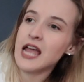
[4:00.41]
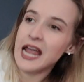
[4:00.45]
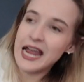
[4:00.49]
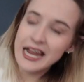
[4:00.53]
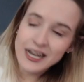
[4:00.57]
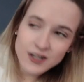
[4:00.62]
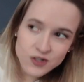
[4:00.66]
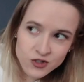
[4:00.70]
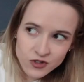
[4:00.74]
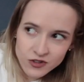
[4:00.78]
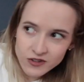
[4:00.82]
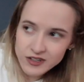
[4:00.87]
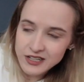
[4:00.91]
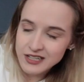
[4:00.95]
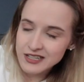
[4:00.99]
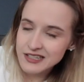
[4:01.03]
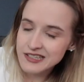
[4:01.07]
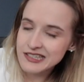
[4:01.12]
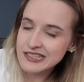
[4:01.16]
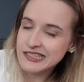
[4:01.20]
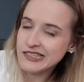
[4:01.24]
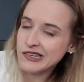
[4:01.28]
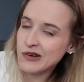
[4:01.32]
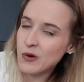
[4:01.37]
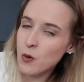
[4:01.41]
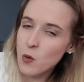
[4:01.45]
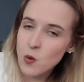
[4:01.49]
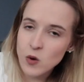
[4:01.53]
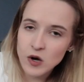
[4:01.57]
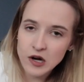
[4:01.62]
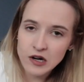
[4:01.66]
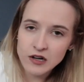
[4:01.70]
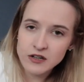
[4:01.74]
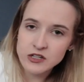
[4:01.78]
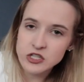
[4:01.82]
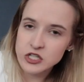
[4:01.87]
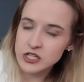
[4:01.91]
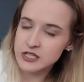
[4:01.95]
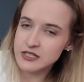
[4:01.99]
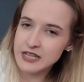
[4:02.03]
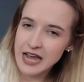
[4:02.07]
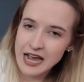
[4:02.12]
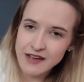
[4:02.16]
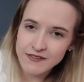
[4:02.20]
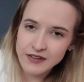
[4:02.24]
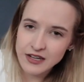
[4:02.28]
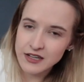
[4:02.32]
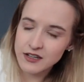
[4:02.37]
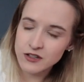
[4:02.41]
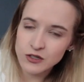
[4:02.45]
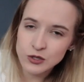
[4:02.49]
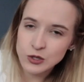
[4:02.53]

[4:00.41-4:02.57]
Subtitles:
injuries, or just having